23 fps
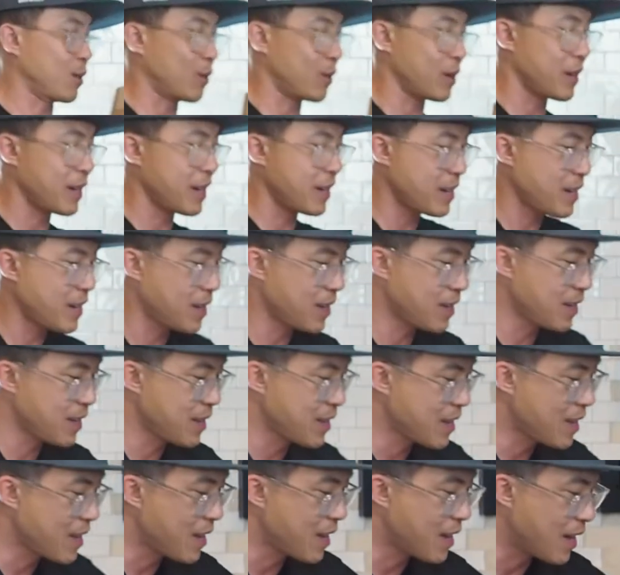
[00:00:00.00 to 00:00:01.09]
of the way.
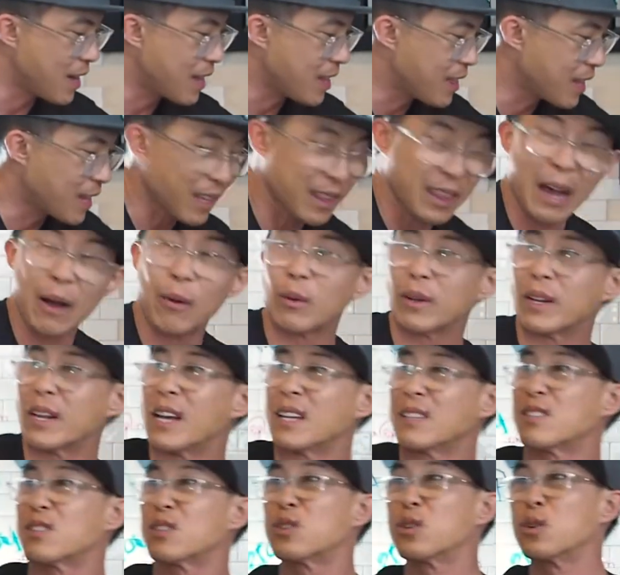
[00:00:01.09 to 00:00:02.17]
I think that one
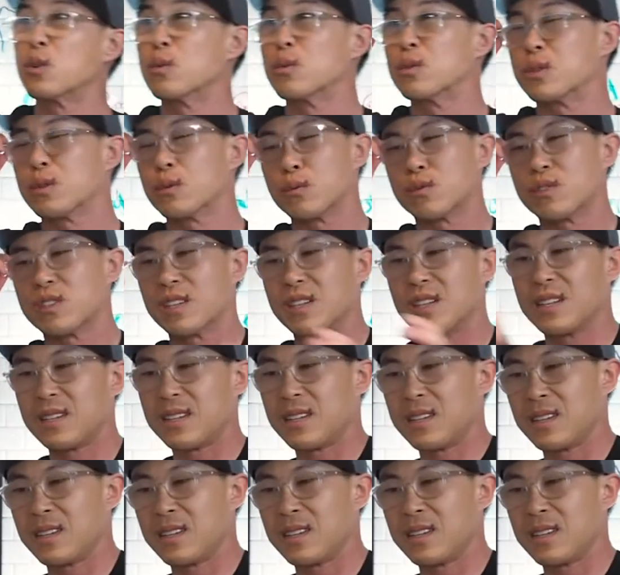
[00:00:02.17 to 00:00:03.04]
has two suits in it.